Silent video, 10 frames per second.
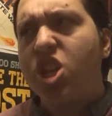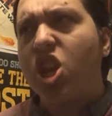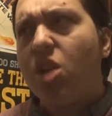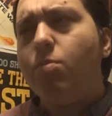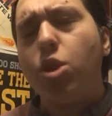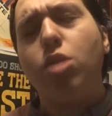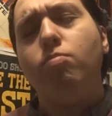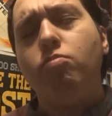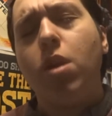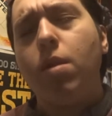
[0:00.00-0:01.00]
So I'm
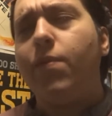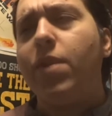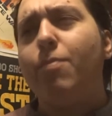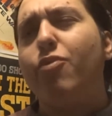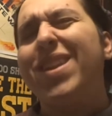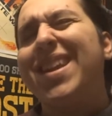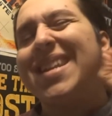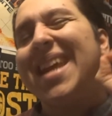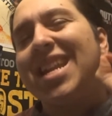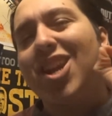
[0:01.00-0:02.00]
looking, feeling pretty
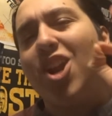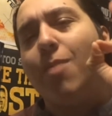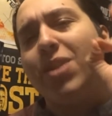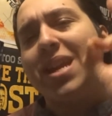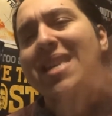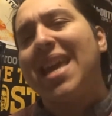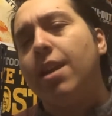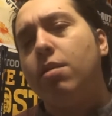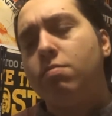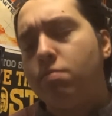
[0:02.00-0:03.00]
content, you know, pretty content.